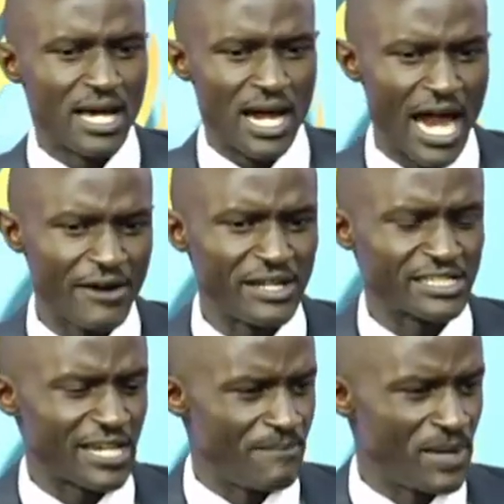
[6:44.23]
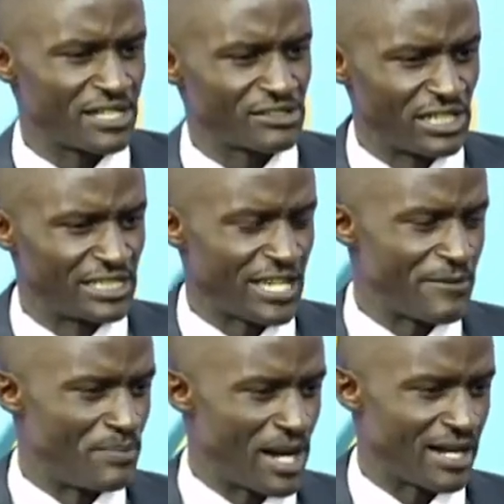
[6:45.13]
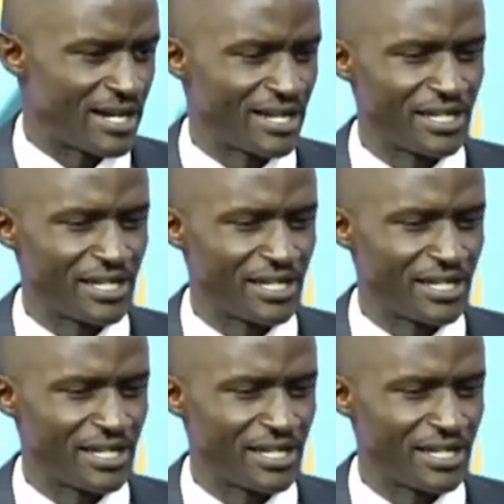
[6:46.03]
Harriet Tubman still came back